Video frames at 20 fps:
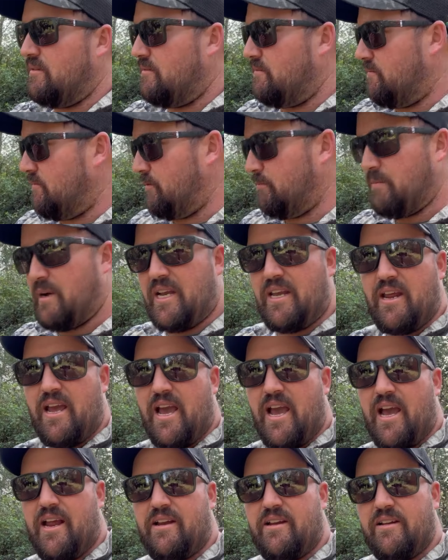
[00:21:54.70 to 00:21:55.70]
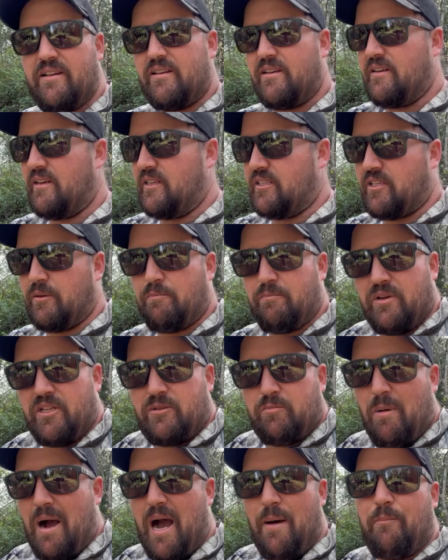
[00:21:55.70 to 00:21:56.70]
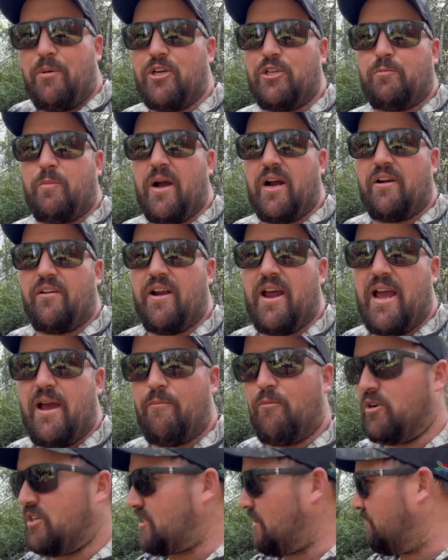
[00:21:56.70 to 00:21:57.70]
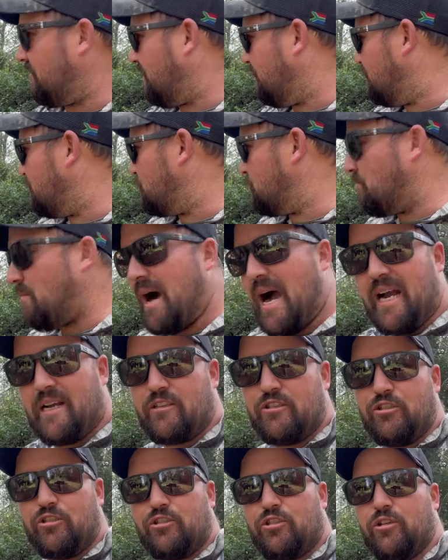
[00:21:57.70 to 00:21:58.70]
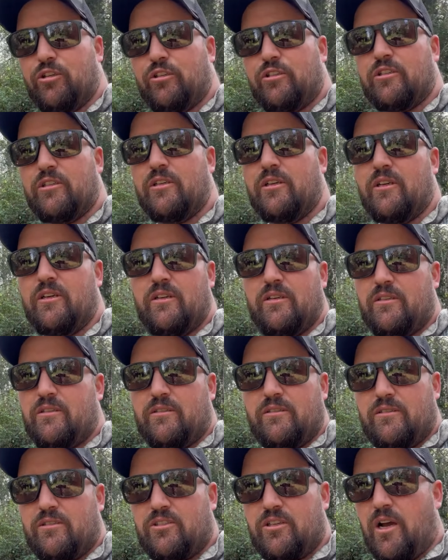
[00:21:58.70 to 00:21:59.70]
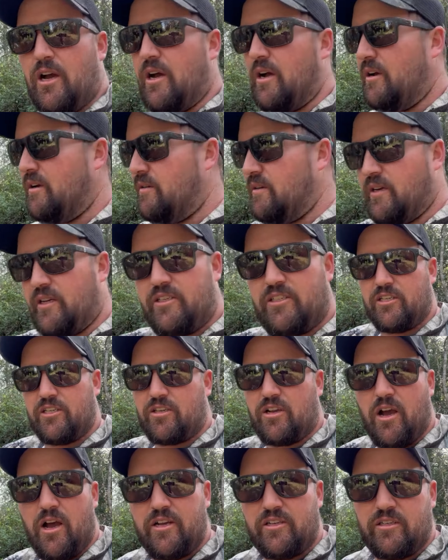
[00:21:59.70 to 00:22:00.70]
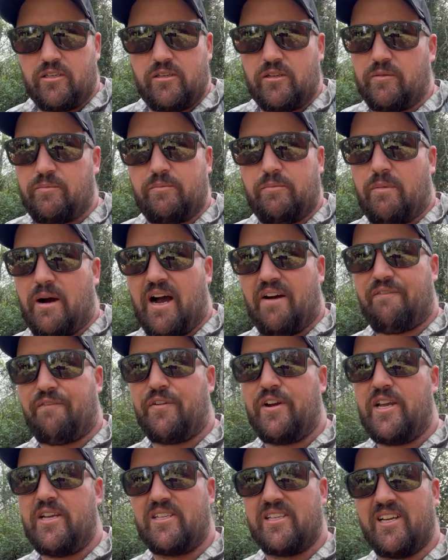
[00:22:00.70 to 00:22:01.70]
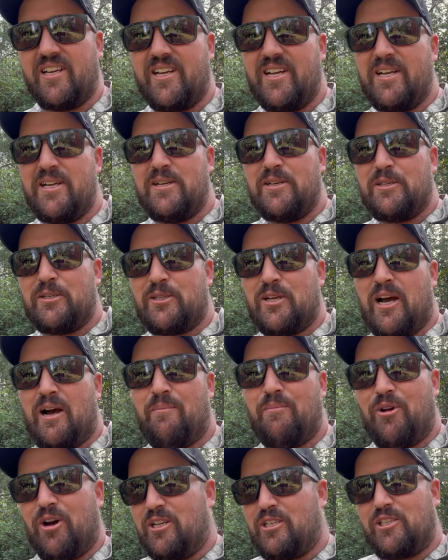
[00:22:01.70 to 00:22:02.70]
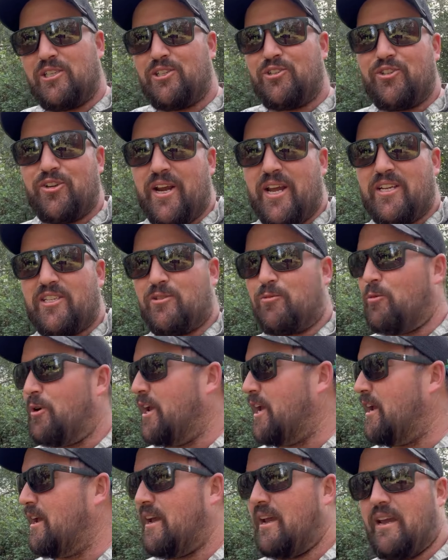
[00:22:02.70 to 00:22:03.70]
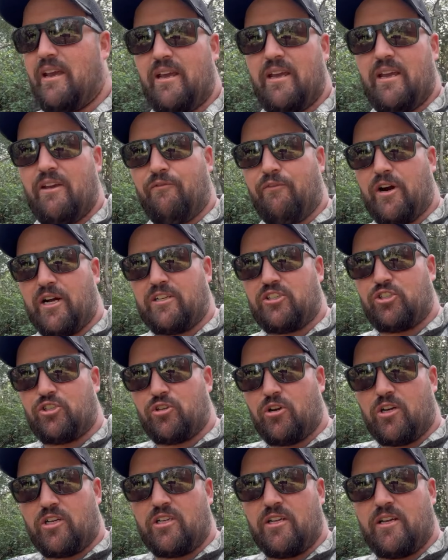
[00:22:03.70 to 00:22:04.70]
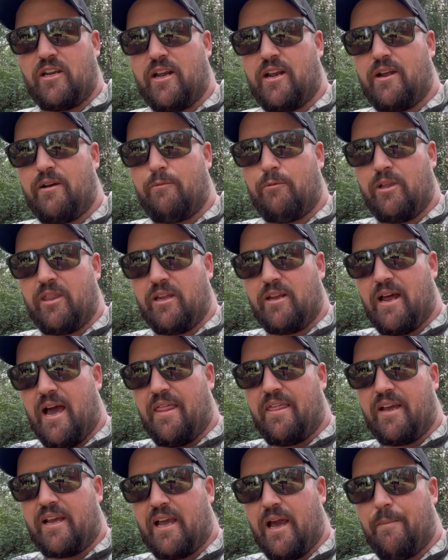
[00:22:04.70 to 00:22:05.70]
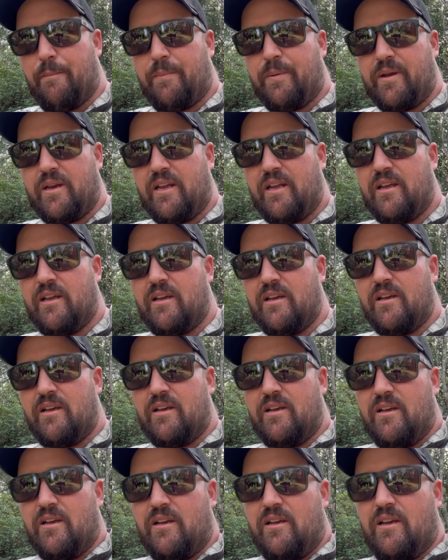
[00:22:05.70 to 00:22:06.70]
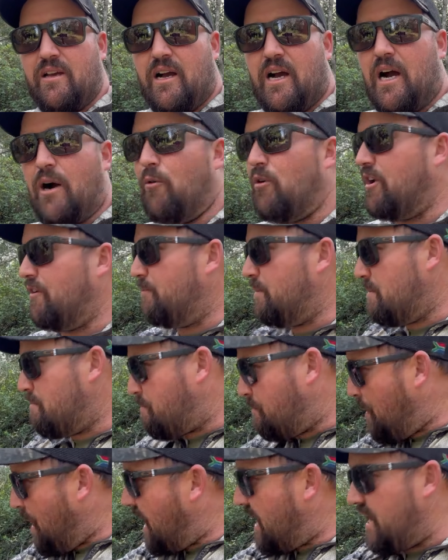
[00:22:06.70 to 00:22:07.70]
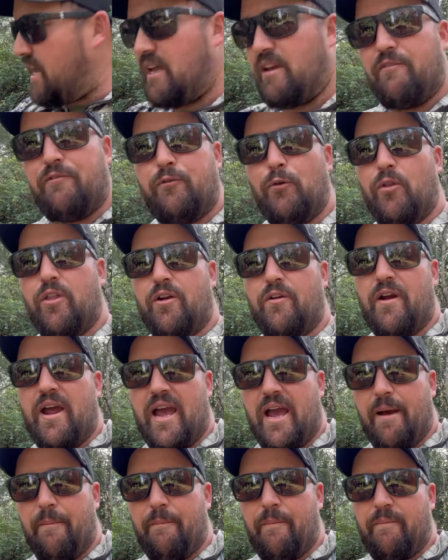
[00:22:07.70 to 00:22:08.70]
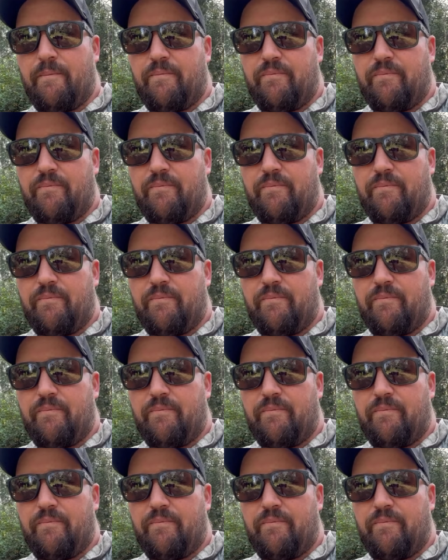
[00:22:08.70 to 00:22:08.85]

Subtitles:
with my dad. It's my bushbuck ram, which I've given to Mark to shoot. So it goes into my freezer. So I'm not stressed where if I'd shot it with another company, I would have been paying for the ram